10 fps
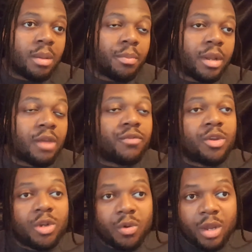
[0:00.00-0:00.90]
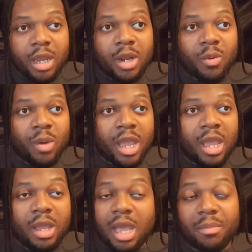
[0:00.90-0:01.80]
But if you do it in a
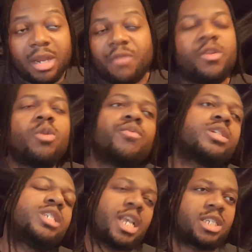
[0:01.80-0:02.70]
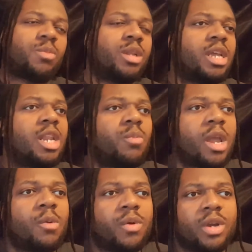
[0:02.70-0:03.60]
way, I mean, if you reject someone in a
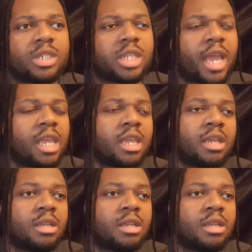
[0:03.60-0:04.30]
way where it's like,